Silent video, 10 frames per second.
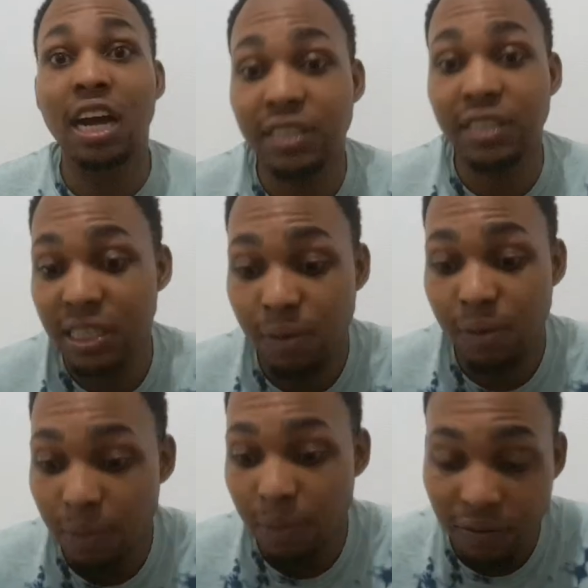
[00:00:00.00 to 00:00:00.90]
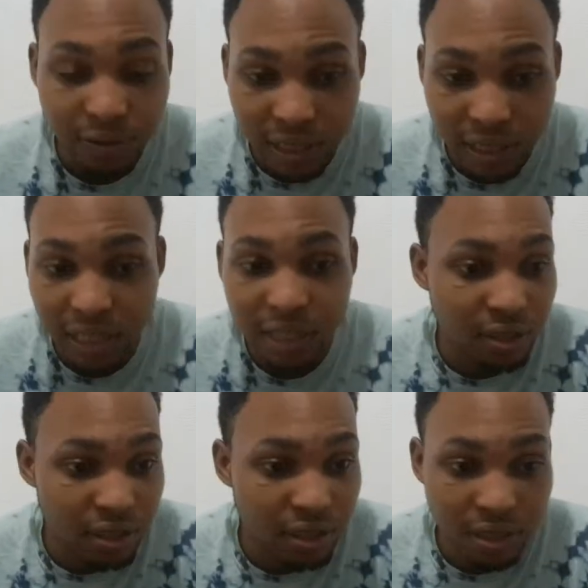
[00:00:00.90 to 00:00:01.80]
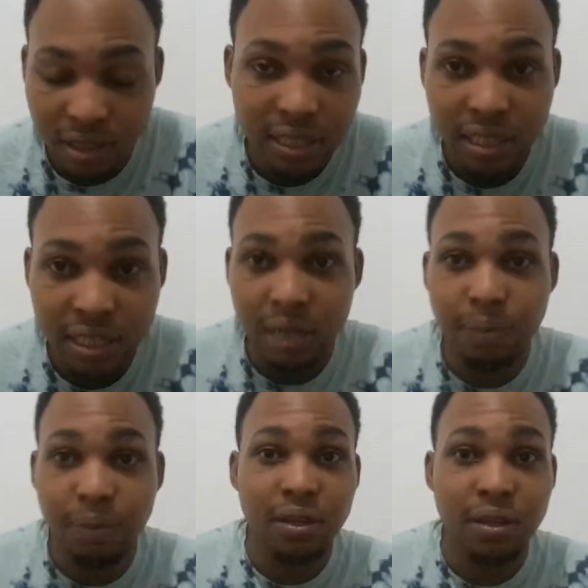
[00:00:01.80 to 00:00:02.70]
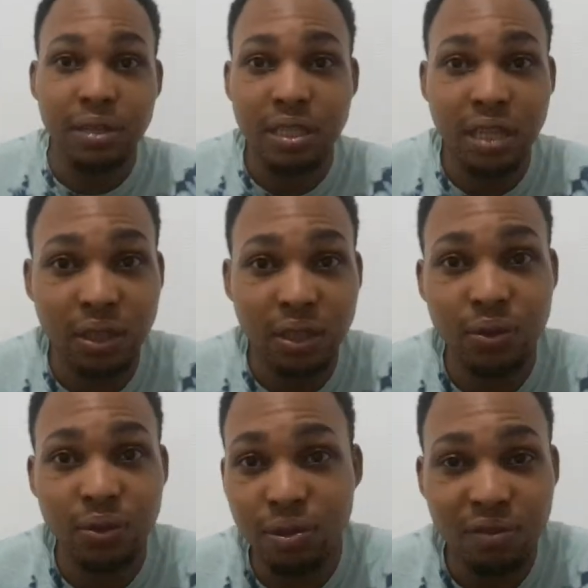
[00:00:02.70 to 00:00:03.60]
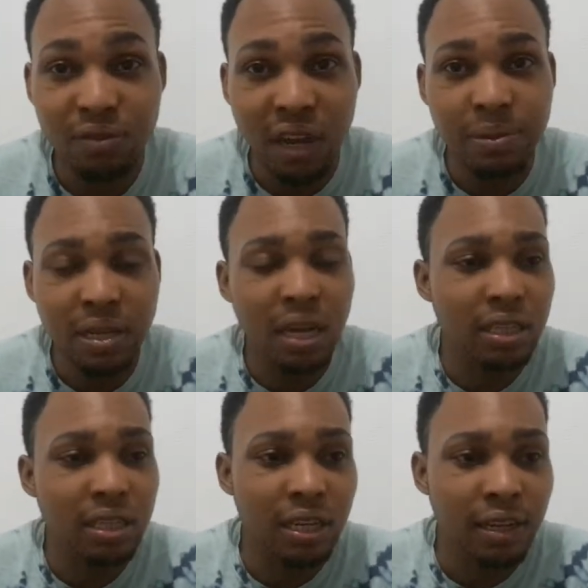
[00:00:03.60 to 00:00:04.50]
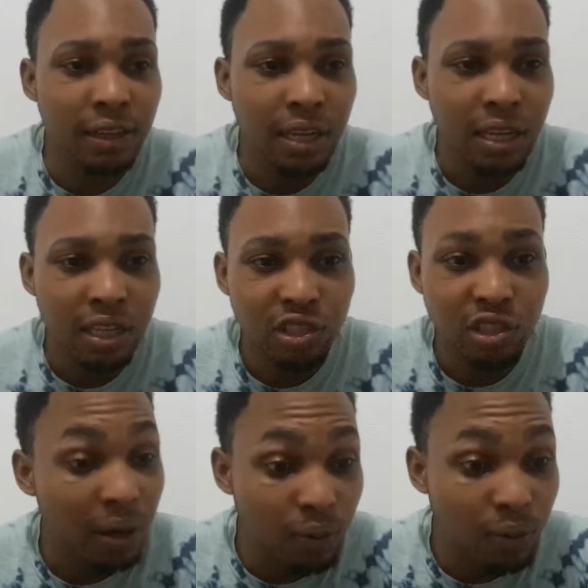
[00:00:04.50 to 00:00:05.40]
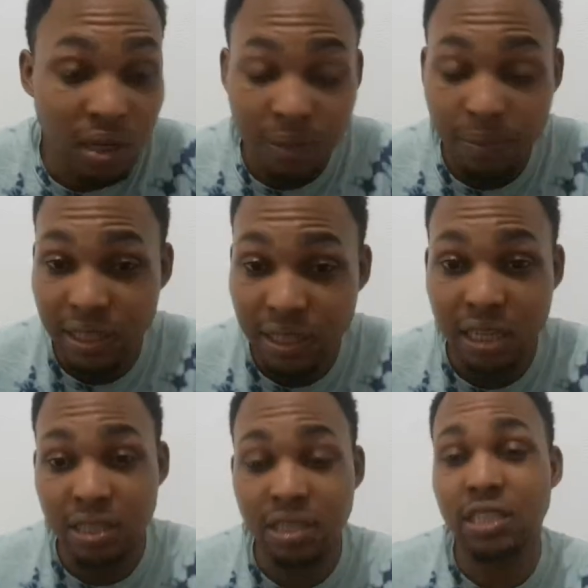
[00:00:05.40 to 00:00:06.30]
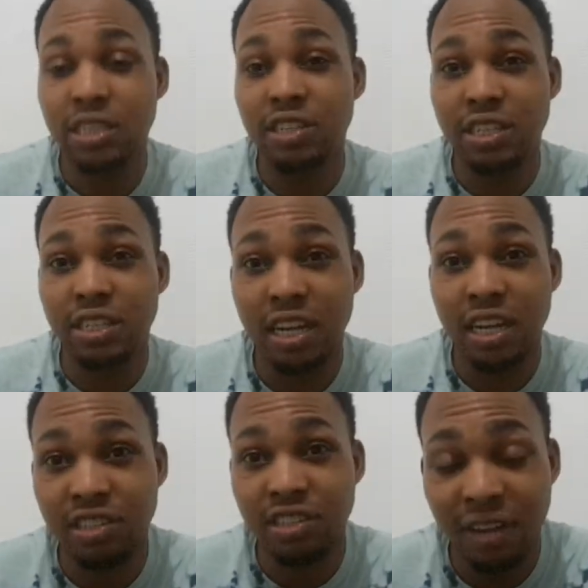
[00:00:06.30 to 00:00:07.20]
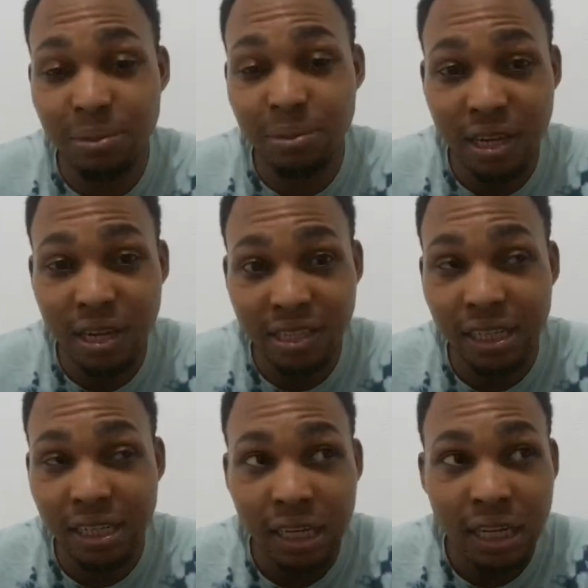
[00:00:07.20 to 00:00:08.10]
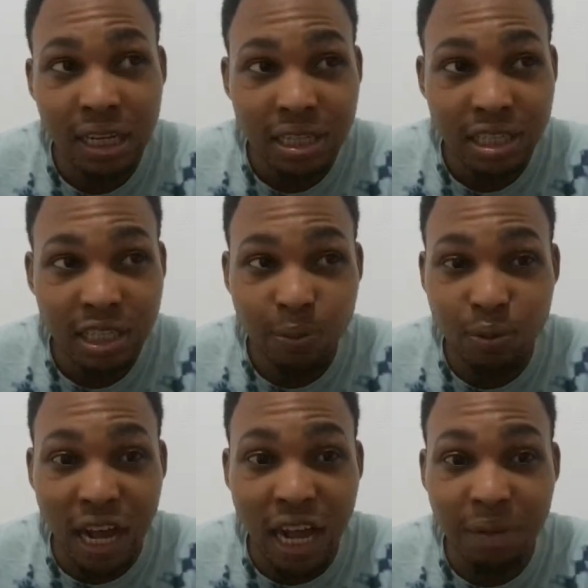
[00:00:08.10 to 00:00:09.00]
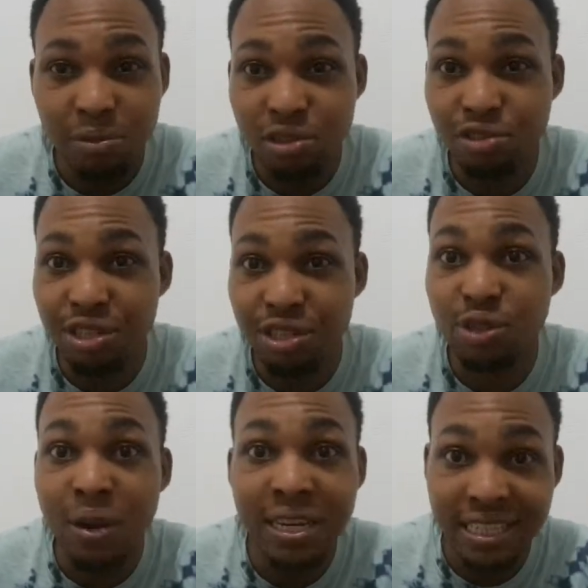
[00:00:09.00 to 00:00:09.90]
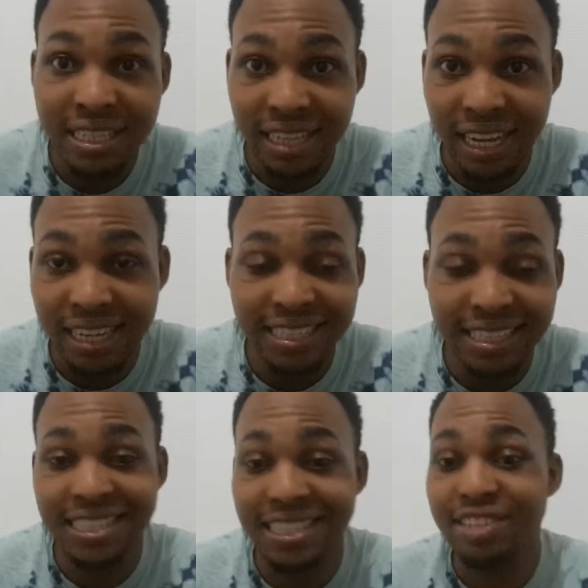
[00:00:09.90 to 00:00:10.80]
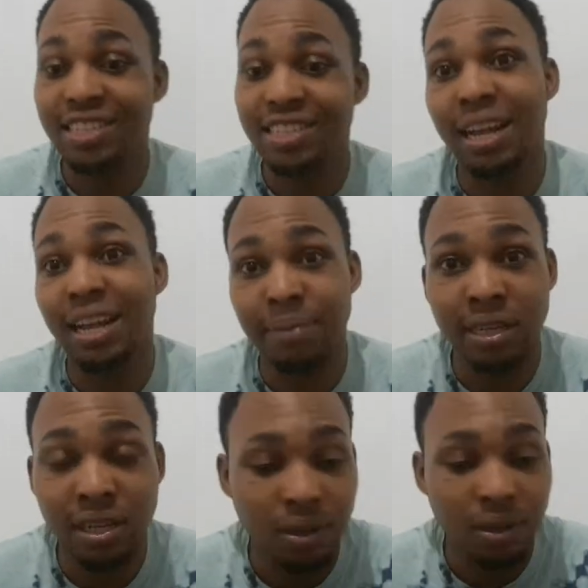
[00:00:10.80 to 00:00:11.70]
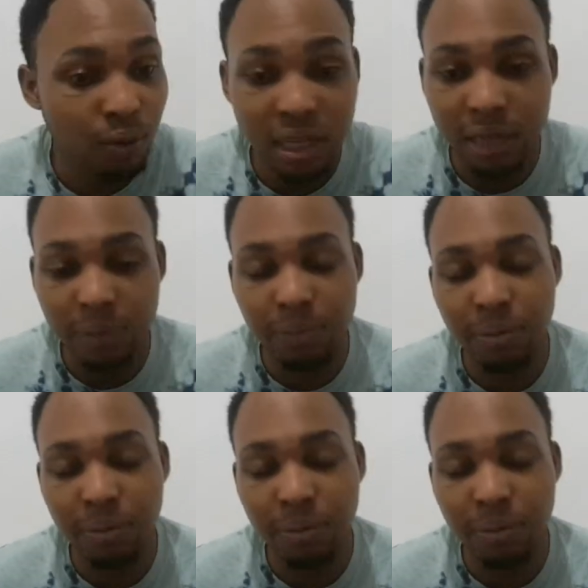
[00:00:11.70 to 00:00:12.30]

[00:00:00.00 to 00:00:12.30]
to keep up, you have to really just depend on your P's and Q's. But Vybz Kartel drop a whole heap of songs since the year start. Vybz Kartel supposed to almost reach 20 songs since the year start, like whole heap.